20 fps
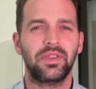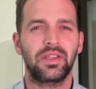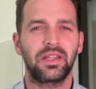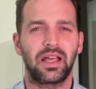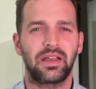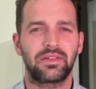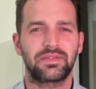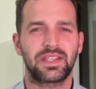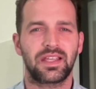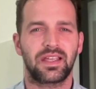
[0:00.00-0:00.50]
the
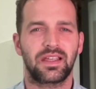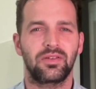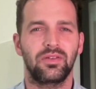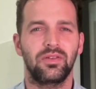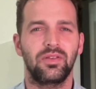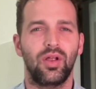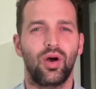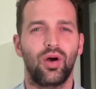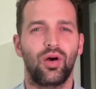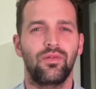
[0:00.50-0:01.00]
life
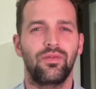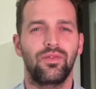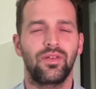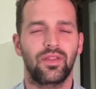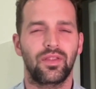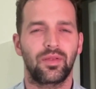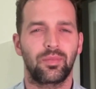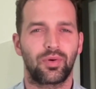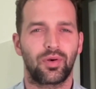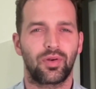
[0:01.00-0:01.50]
cycle of
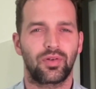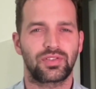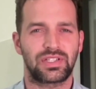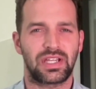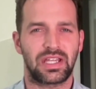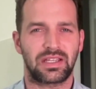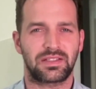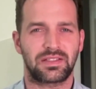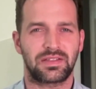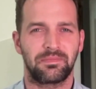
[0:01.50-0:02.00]
the
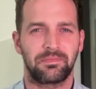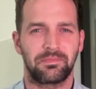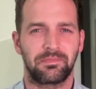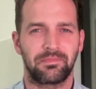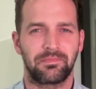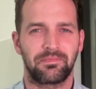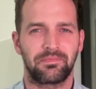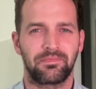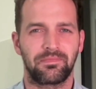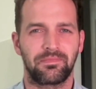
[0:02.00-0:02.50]
project.
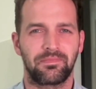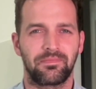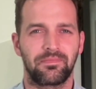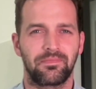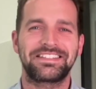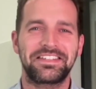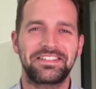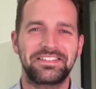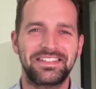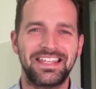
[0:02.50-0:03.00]

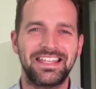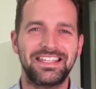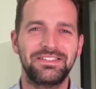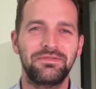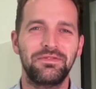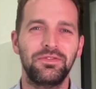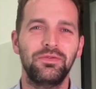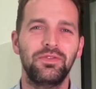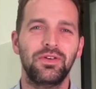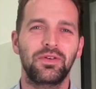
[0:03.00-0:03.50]

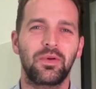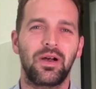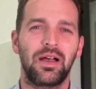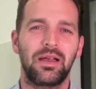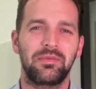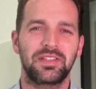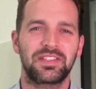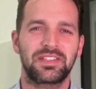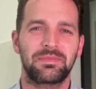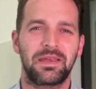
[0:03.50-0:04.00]
Successful
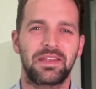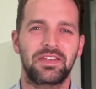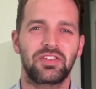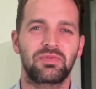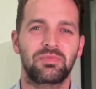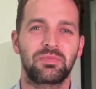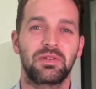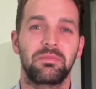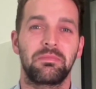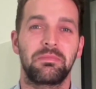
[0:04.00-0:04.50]
requirements
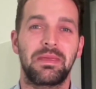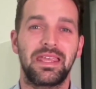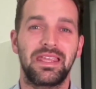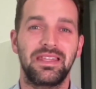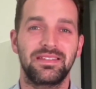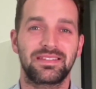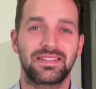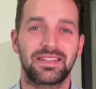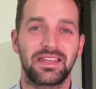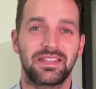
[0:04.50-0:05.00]
management
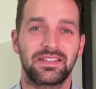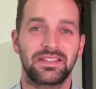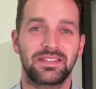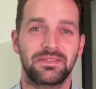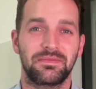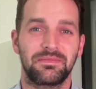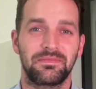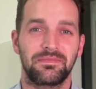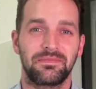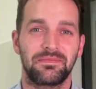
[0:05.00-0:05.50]
means that
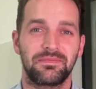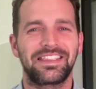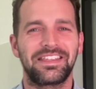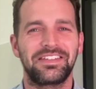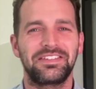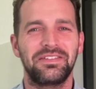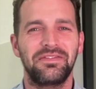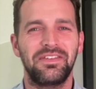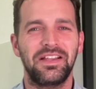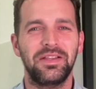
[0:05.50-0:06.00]
the
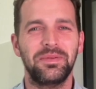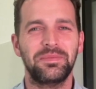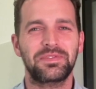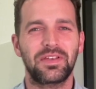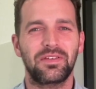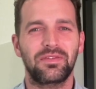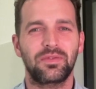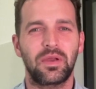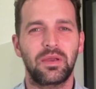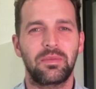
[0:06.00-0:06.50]
developed
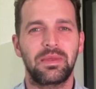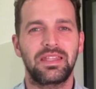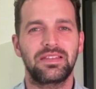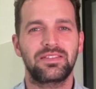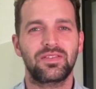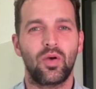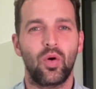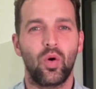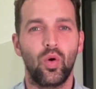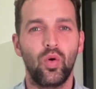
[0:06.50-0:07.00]
software
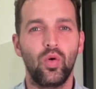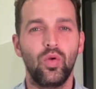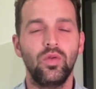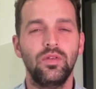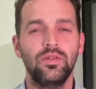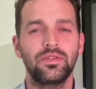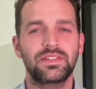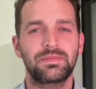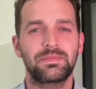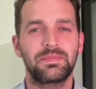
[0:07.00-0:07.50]
meets
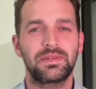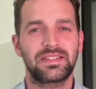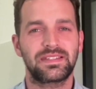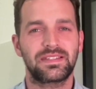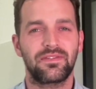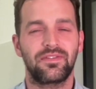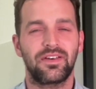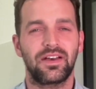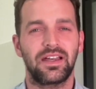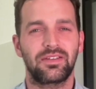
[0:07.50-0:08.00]
all
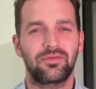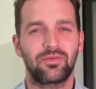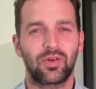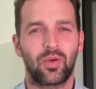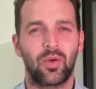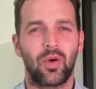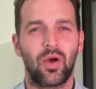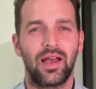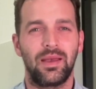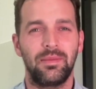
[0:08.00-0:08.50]
specified
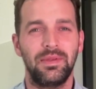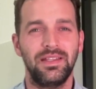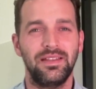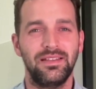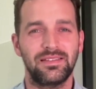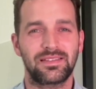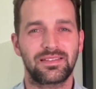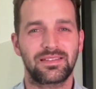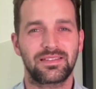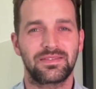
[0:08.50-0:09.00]

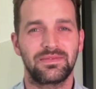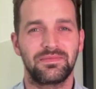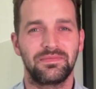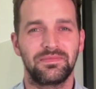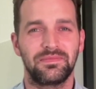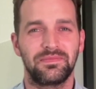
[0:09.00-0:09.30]
requirements,